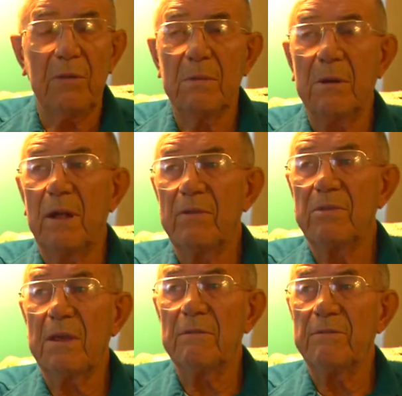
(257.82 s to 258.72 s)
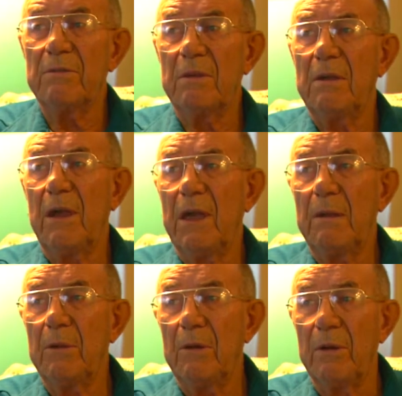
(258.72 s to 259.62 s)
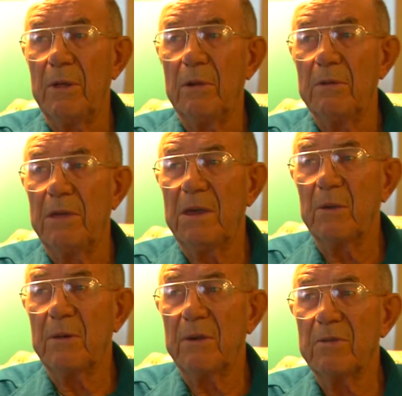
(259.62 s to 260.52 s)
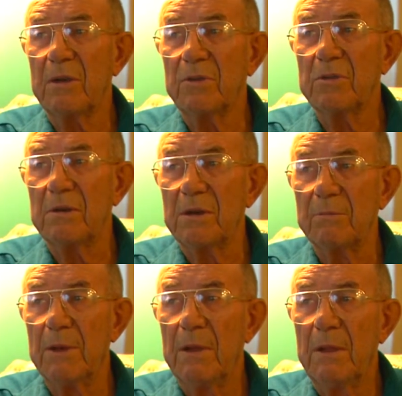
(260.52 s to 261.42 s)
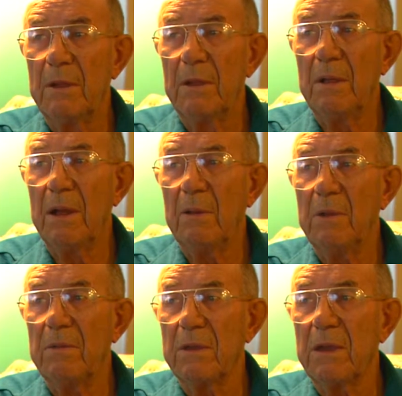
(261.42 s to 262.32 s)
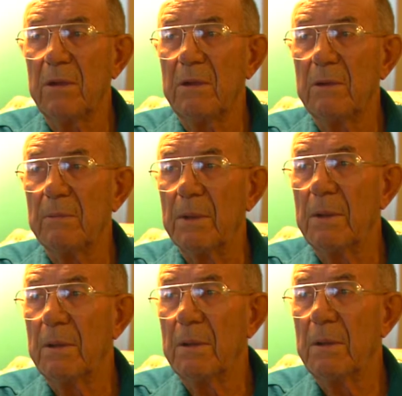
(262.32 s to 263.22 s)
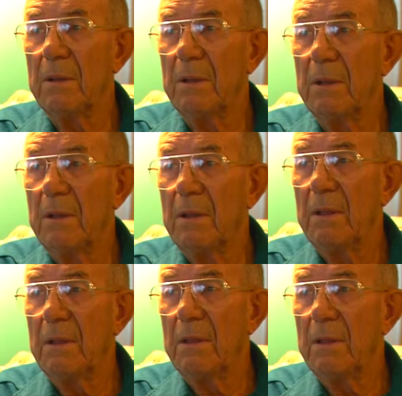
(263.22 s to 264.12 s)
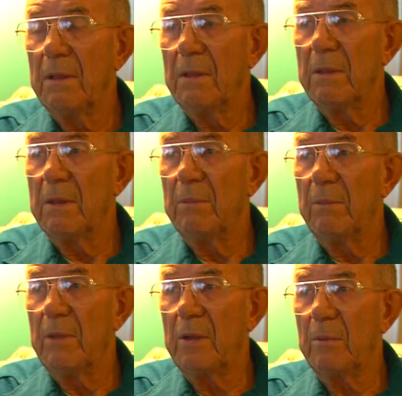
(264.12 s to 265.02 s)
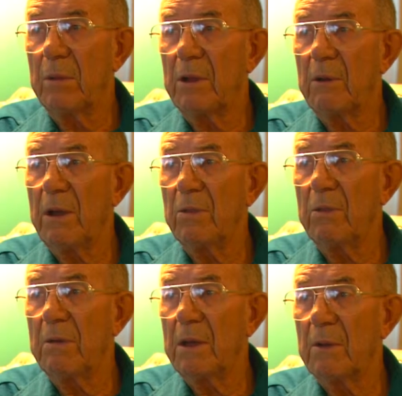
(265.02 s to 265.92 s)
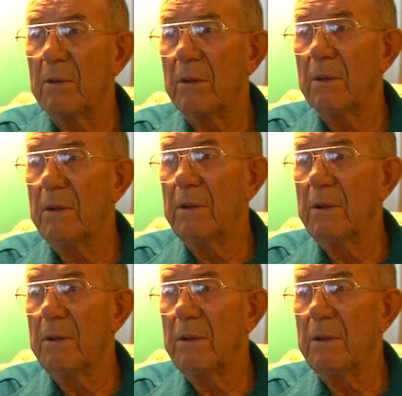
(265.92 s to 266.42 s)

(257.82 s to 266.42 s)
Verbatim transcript: about 7 foot in diameter, you know, and they had quite a suction on them. I wouldn't even get near them. They'd blow you right through that hole.